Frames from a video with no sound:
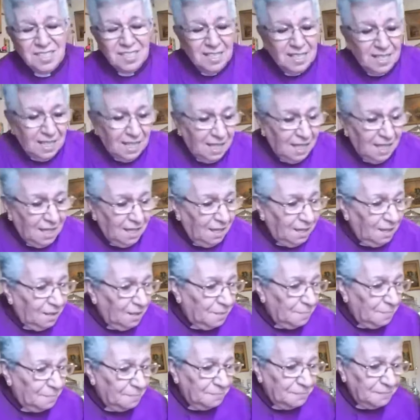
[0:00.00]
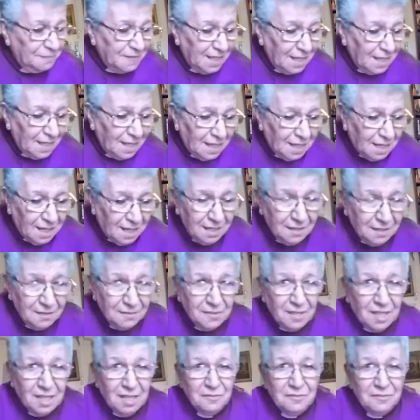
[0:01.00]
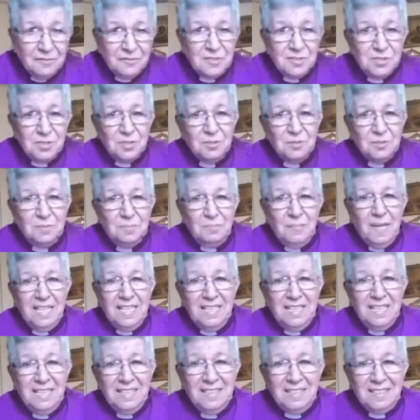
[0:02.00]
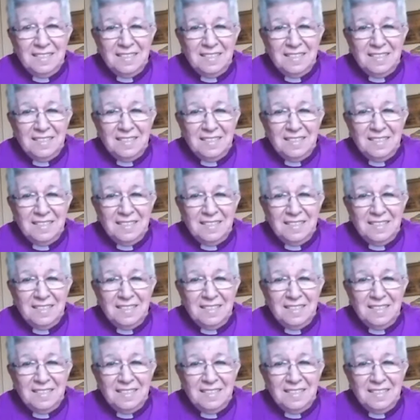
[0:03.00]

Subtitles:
I teach. I've